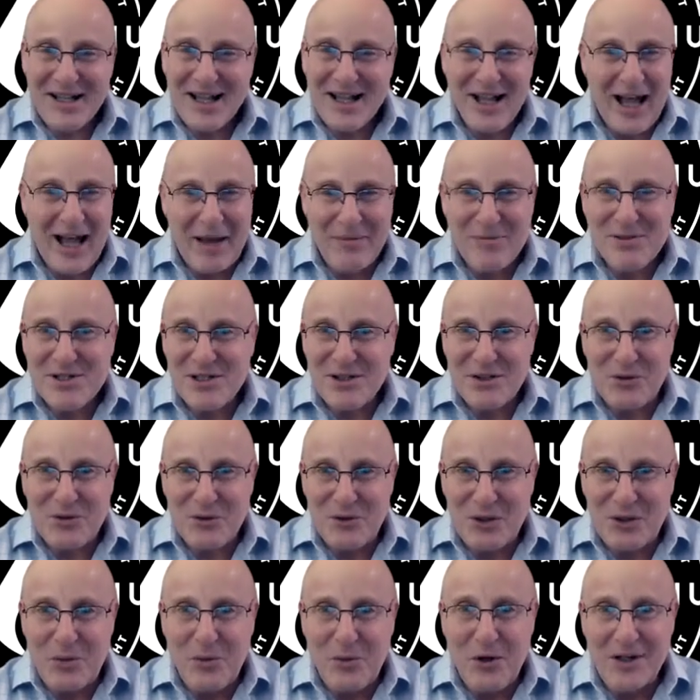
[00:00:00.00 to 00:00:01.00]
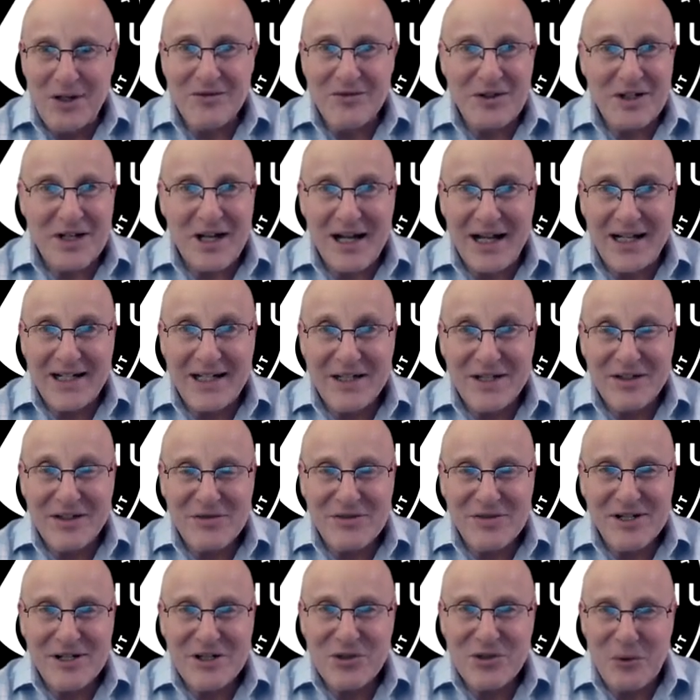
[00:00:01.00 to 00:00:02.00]
Absolutely one of a kind
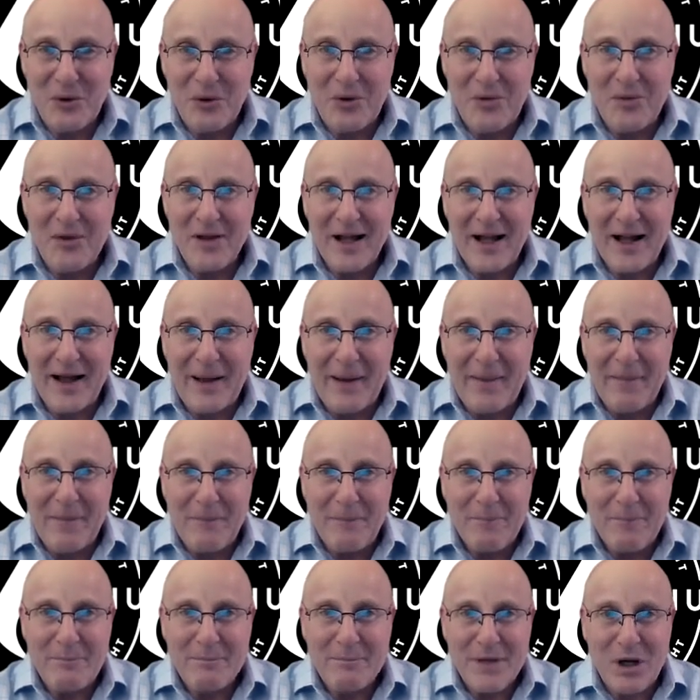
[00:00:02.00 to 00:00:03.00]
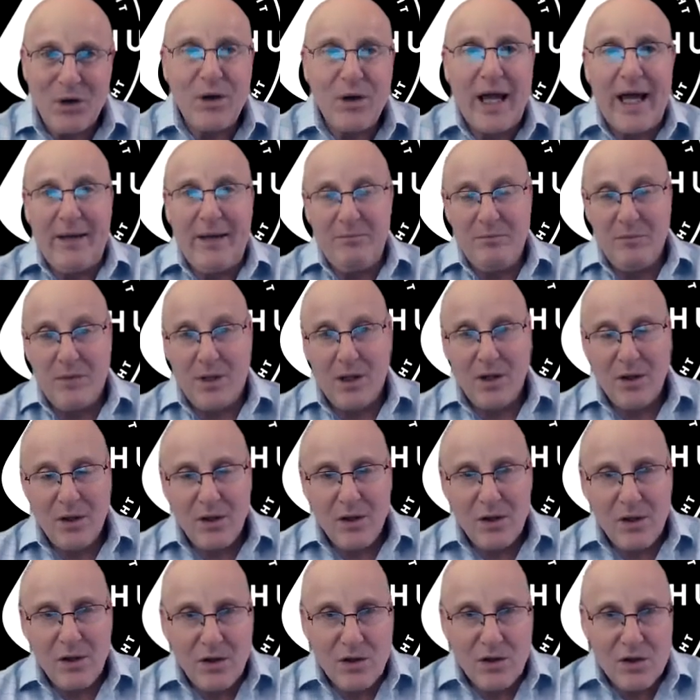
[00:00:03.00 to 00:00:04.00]
individual. Okay,
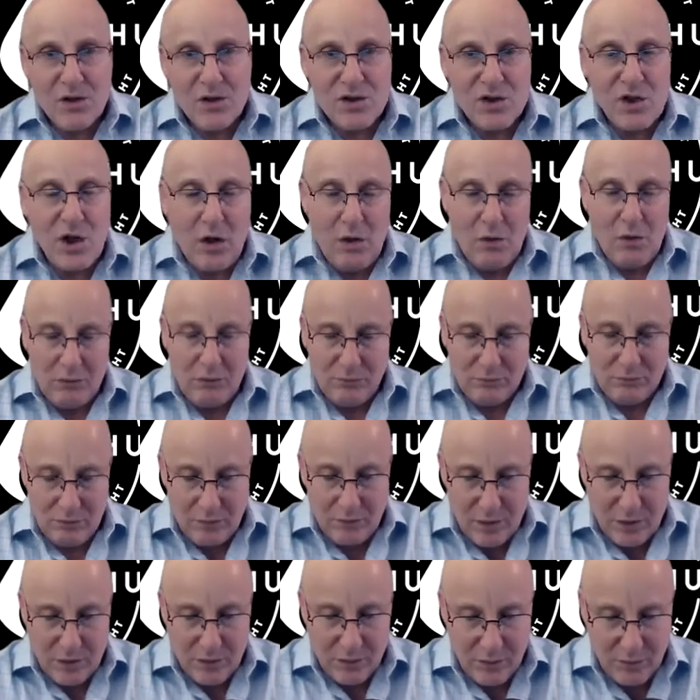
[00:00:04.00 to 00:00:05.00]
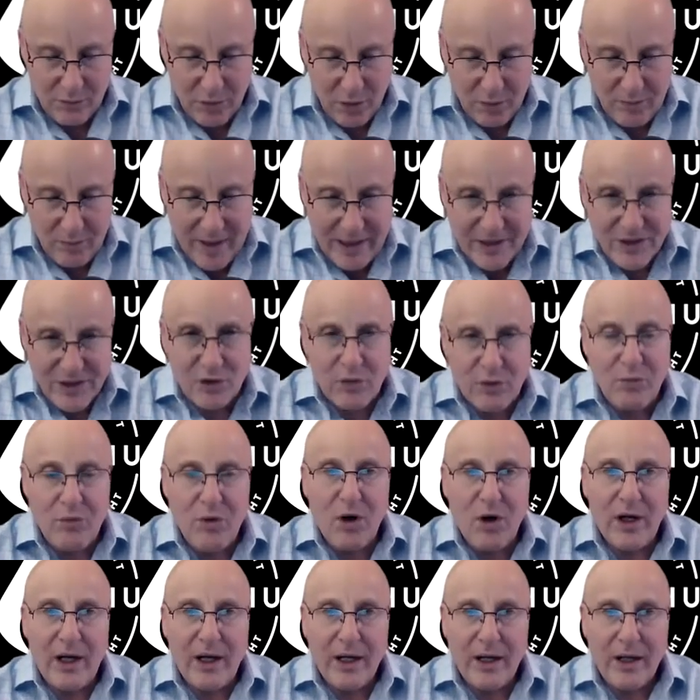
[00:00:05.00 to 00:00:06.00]
so go back to the
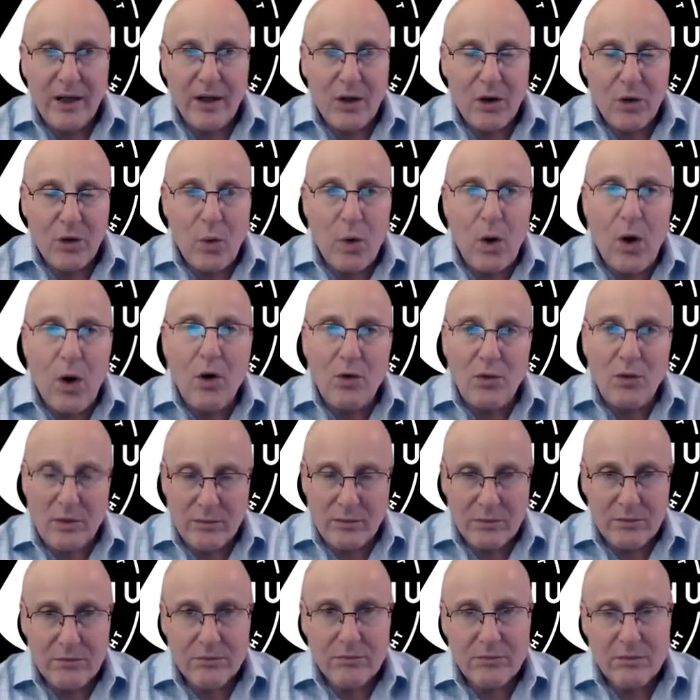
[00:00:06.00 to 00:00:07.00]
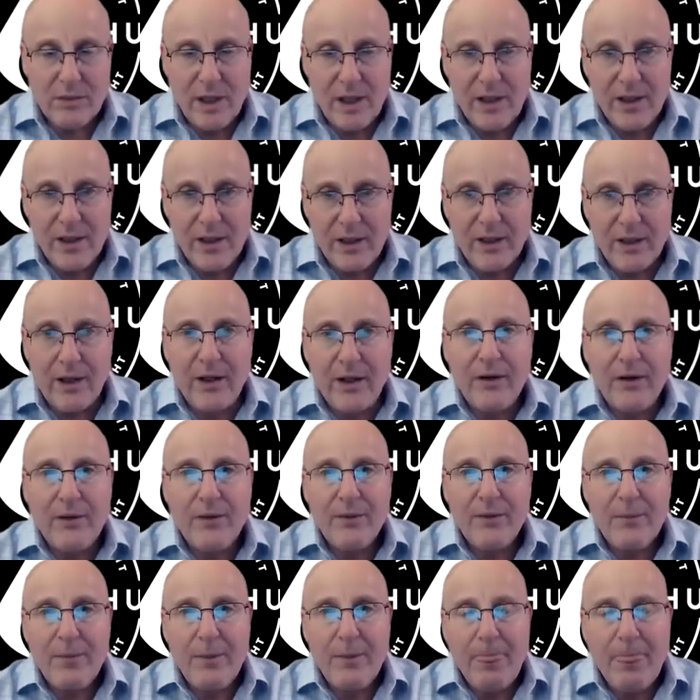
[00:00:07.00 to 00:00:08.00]
book, a quote here,
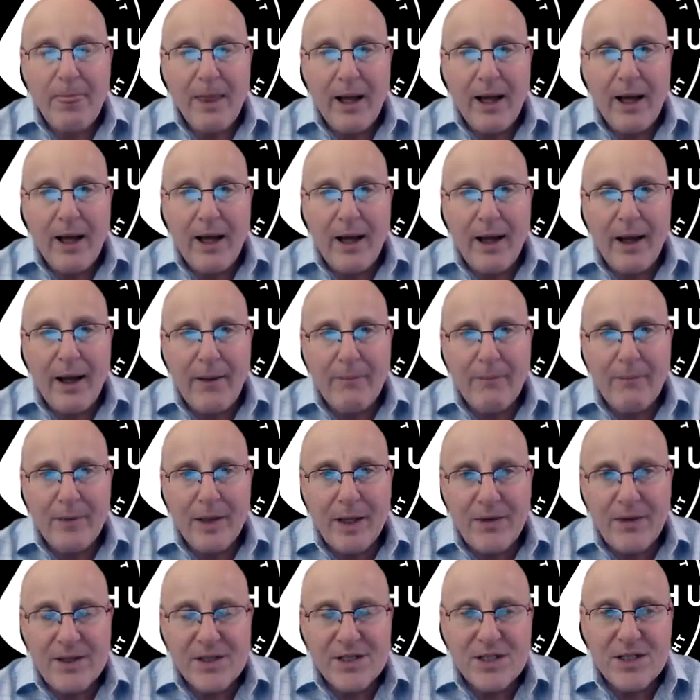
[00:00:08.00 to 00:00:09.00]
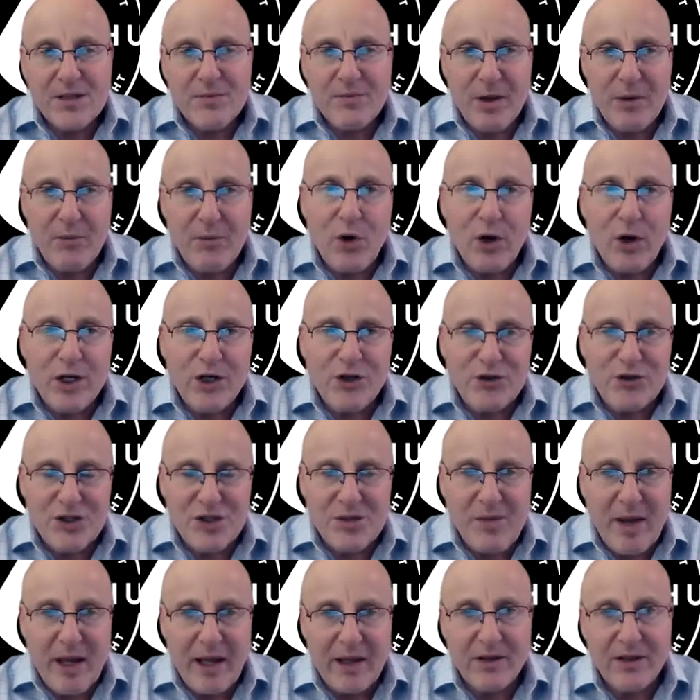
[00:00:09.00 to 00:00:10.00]
and this is a bit more
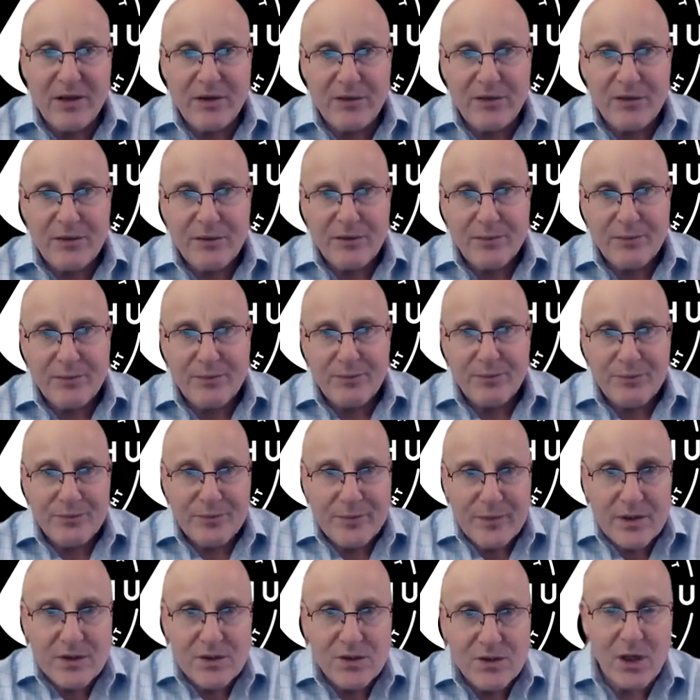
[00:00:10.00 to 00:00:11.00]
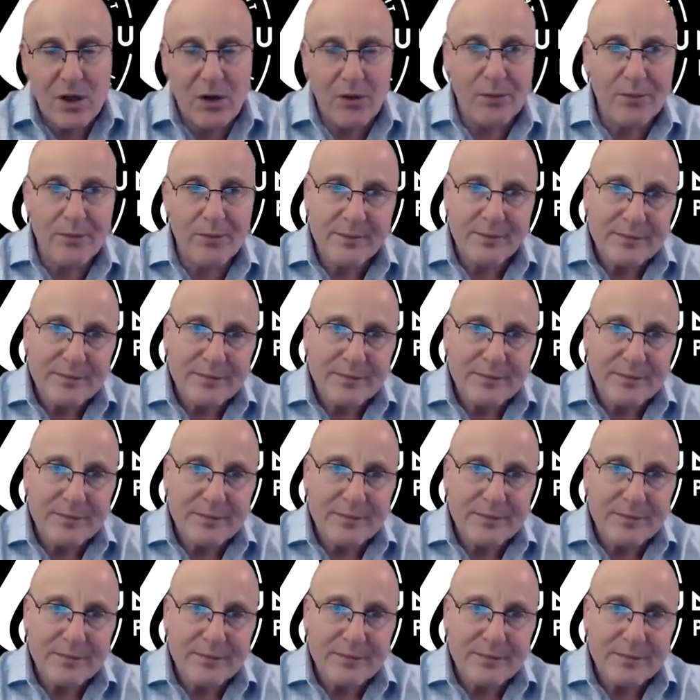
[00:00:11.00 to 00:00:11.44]
introspective. So